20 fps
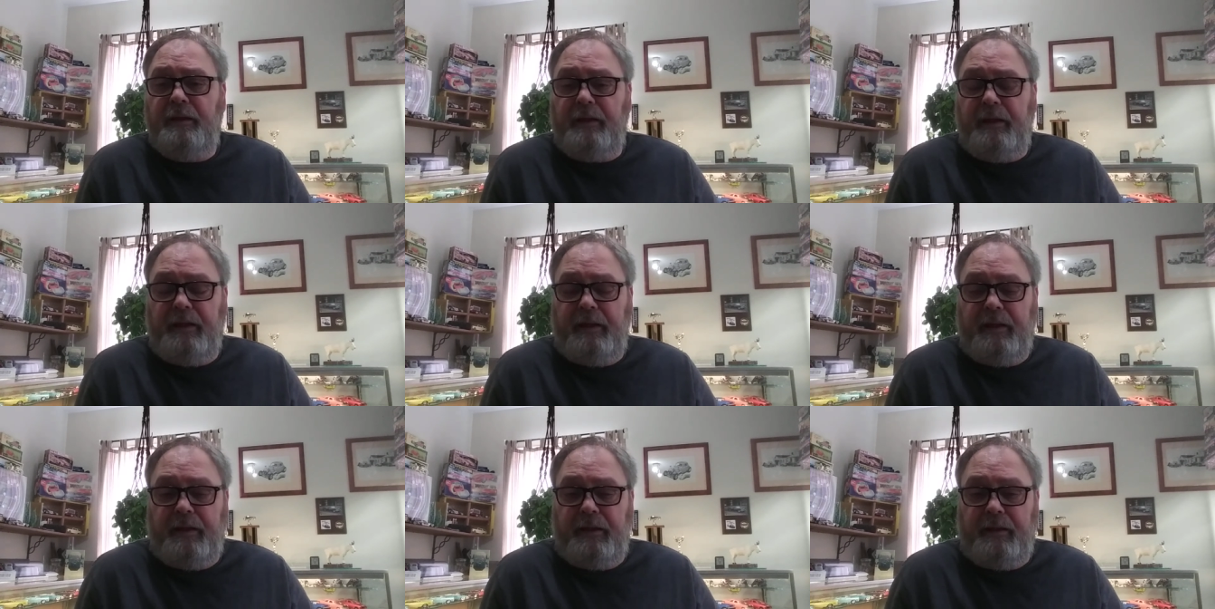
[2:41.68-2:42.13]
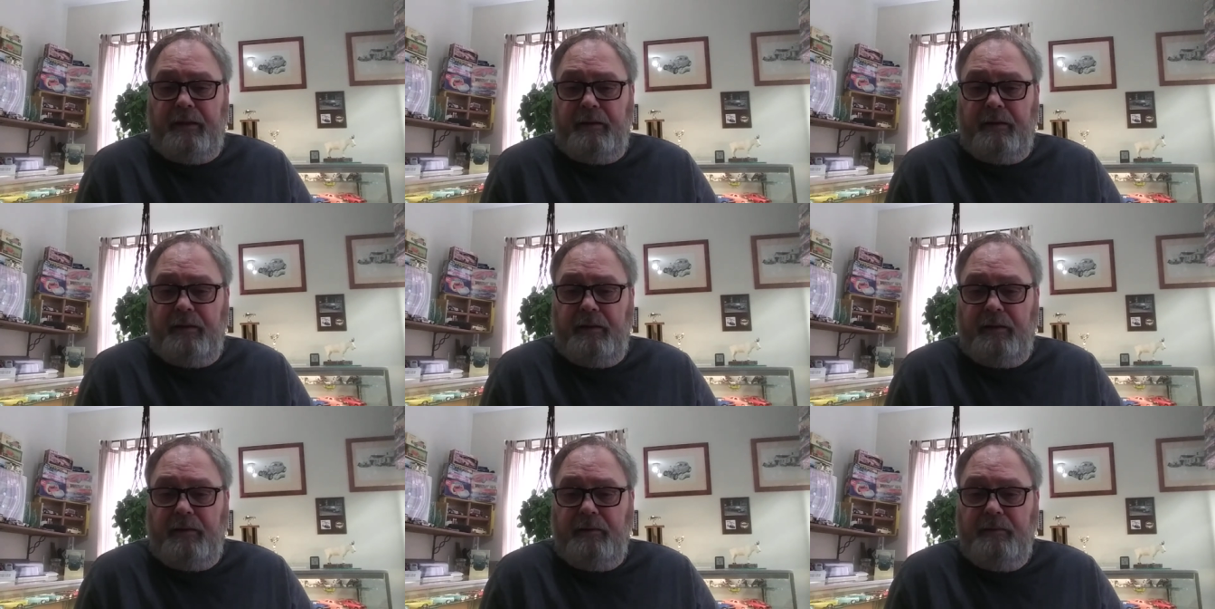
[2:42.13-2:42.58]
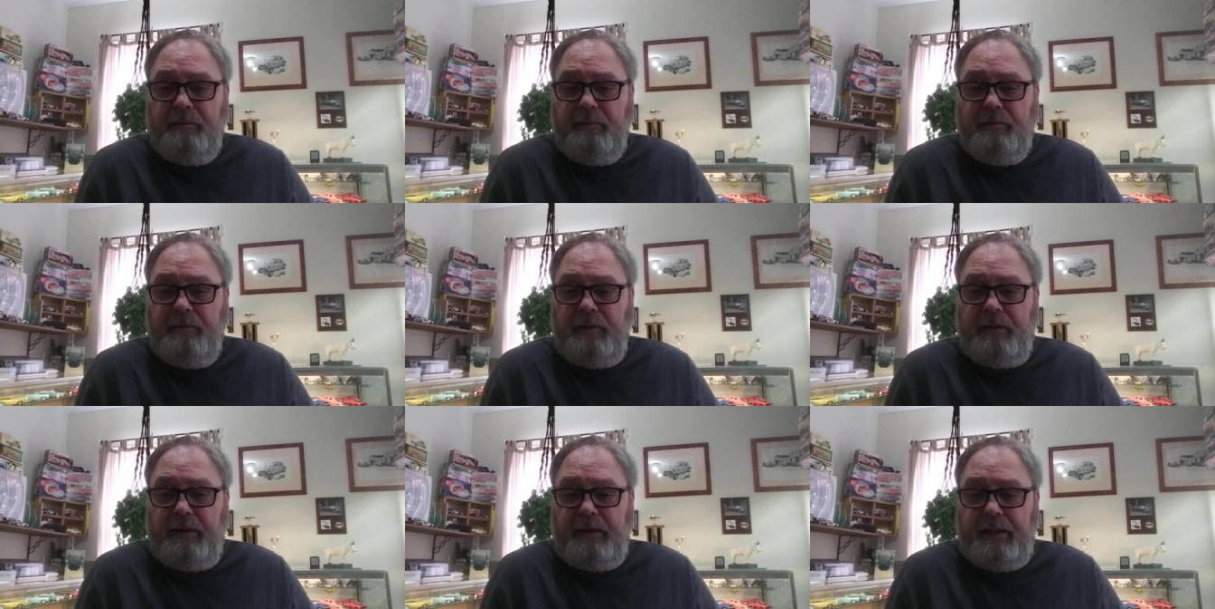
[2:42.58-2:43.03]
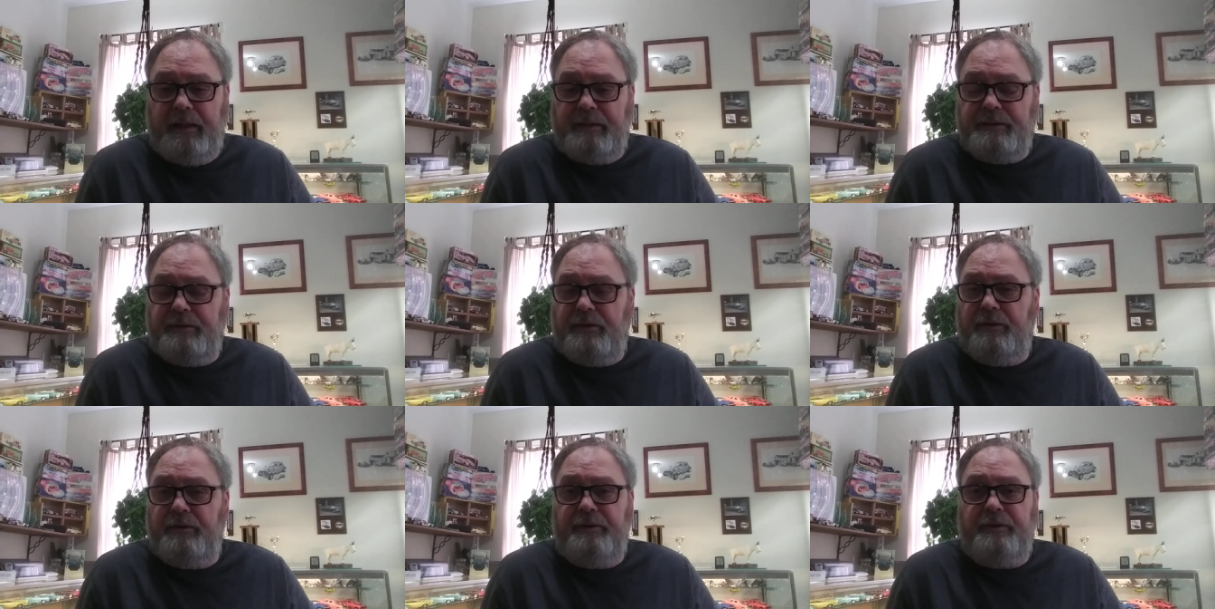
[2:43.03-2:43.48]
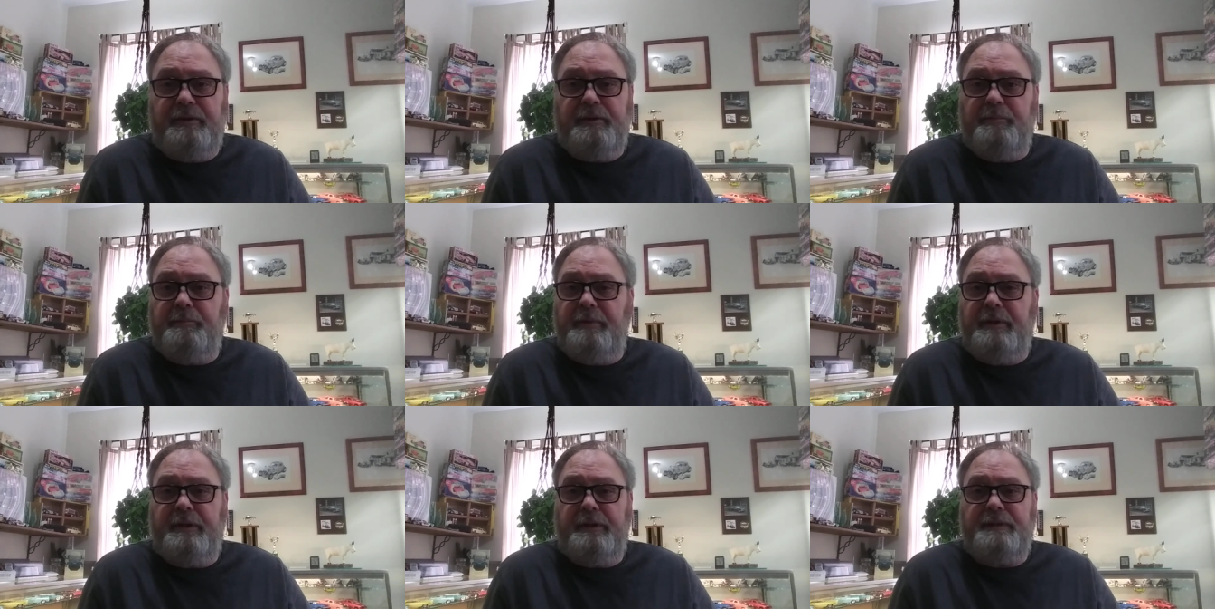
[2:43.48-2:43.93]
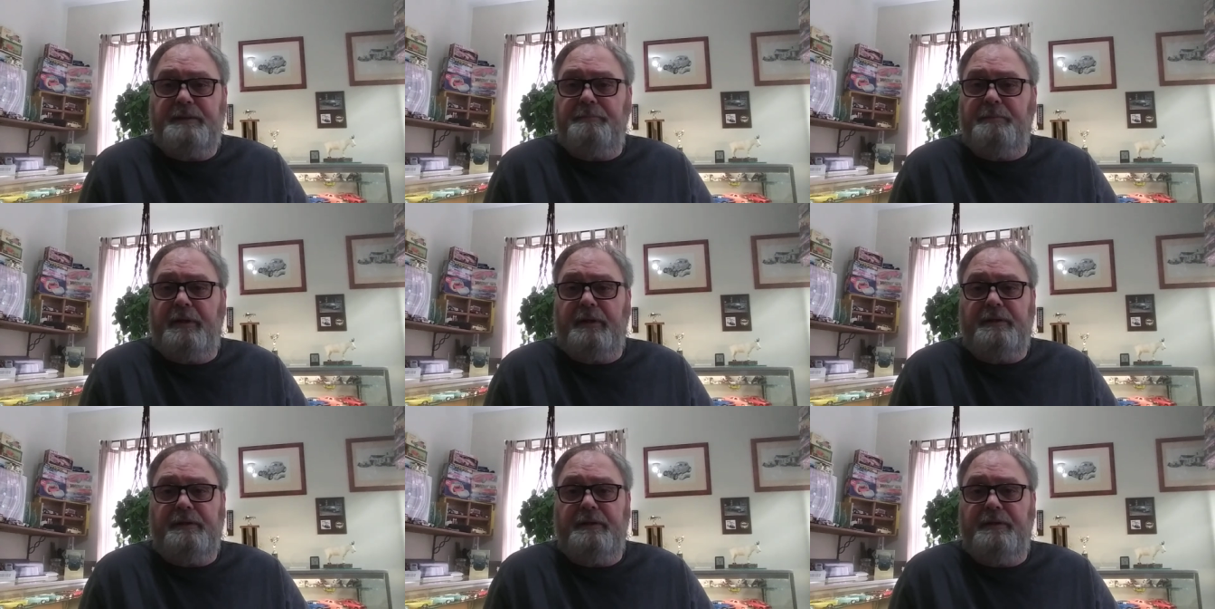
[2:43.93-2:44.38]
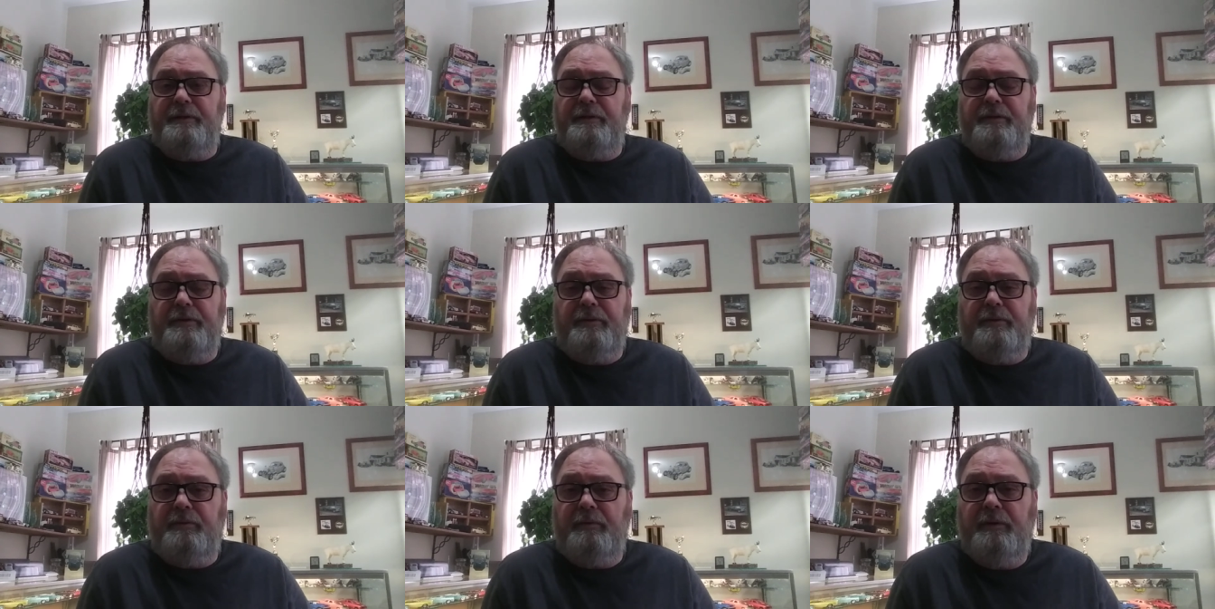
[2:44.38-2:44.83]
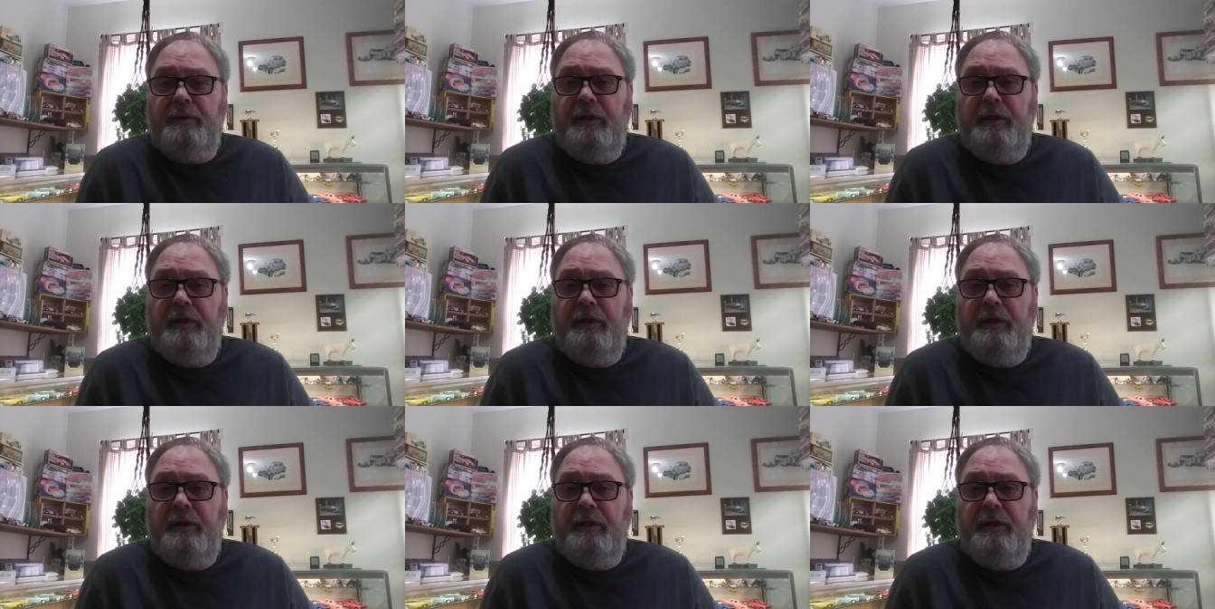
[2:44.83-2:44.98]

And, uh, and that's all you can be expected to do.